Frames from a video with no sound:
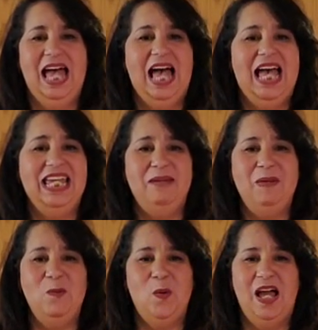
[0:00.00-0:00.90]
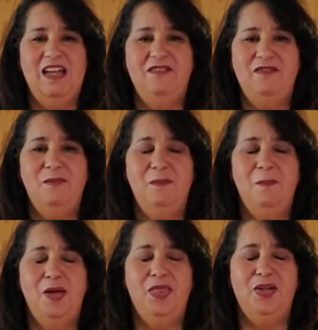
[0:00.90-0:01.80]
I am a wife,
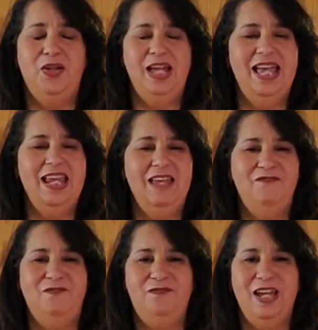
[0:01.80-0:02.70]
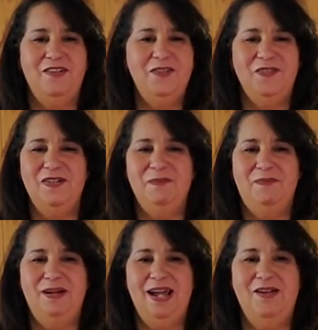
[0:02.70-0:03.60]
mother, and a very, very
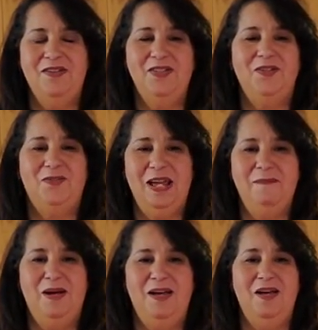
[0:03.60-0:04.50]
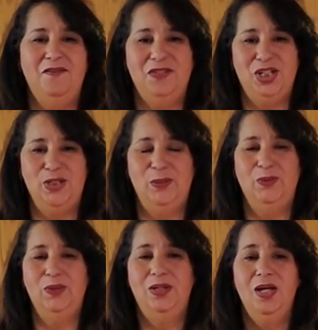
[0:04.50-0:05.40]
proud grandma of two,
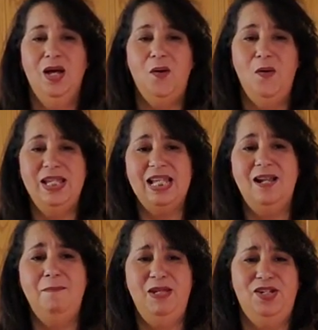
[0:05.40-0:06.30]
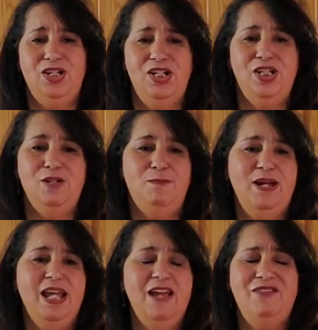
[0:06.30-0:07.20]
who is on a mission to
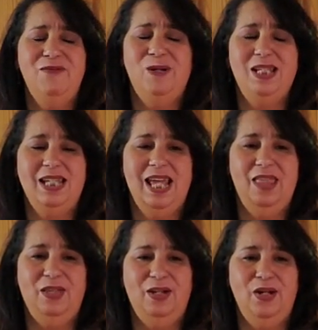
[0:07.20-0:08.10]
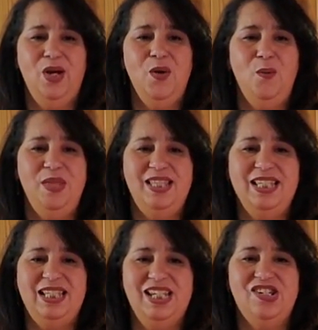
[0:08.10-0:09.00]
bring everyone together with
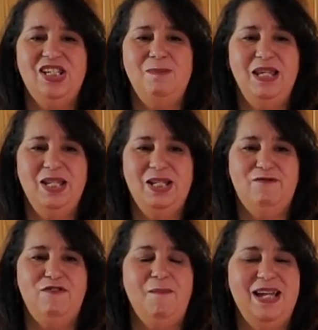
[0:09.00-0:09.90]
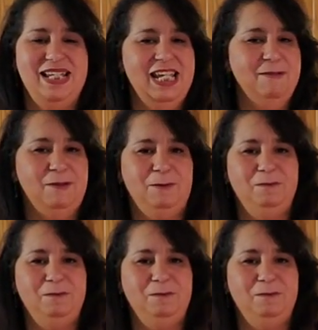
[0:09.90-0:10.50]
delicious meals from my table.